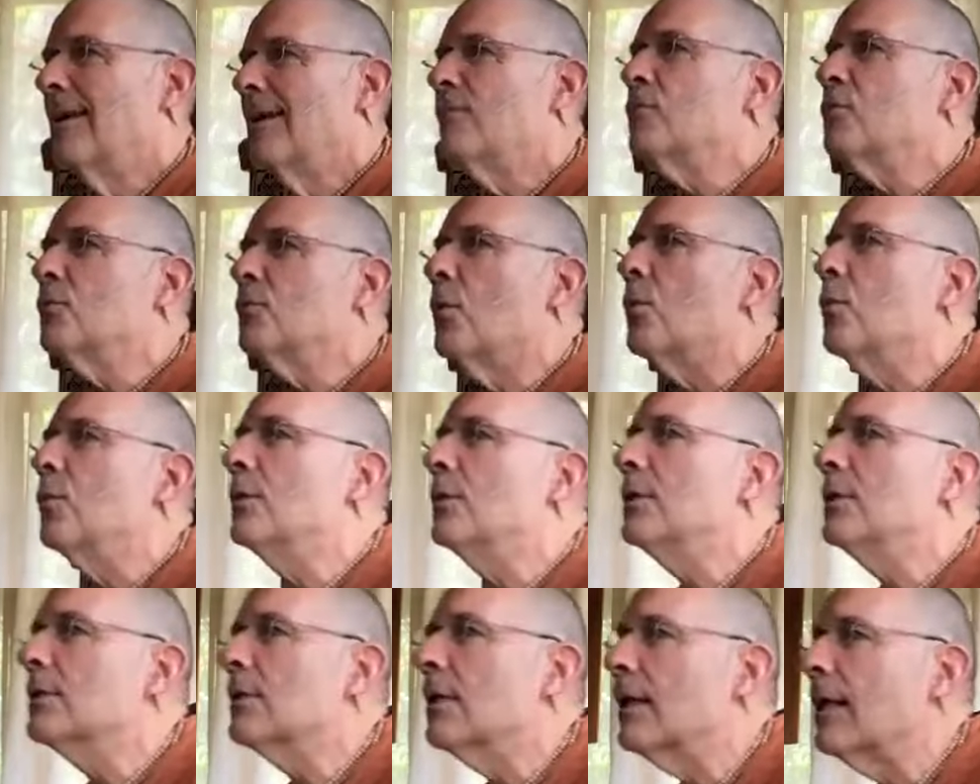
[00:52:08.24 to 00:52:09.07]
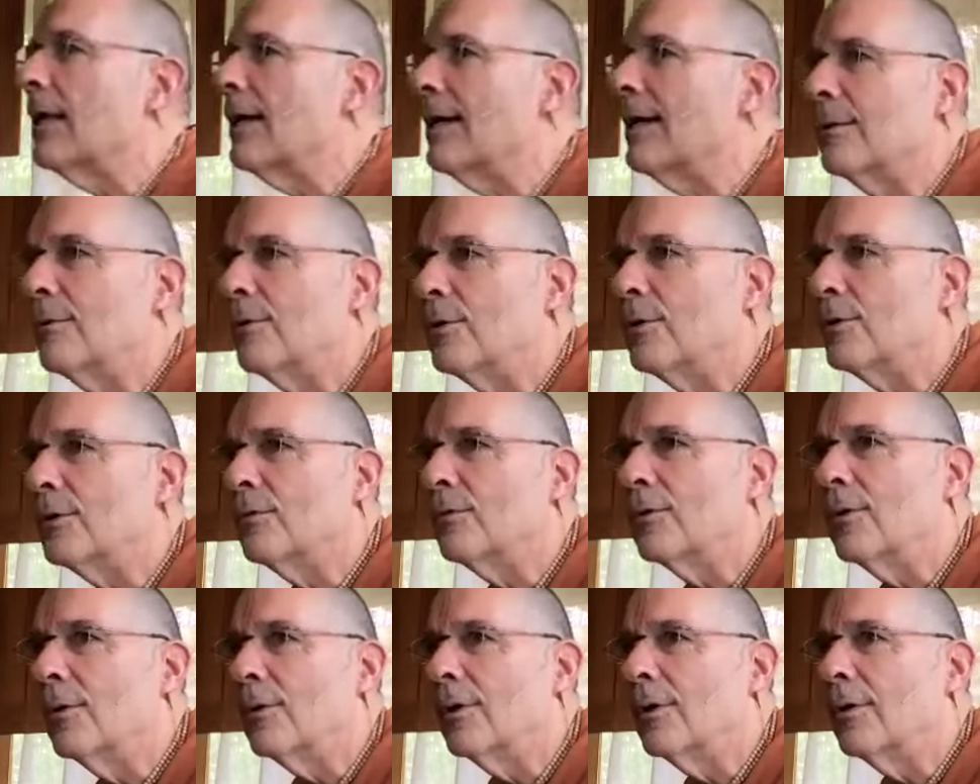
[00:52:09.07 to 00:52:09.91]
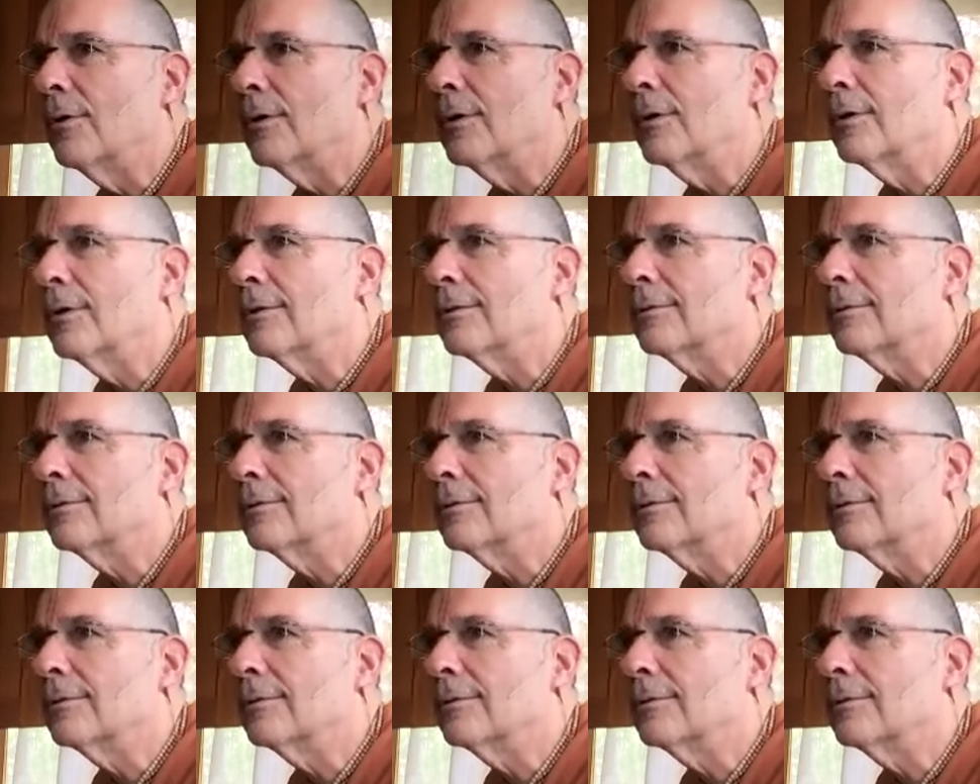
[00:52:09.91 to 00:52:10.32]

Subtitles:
After all, what is the language of Golok?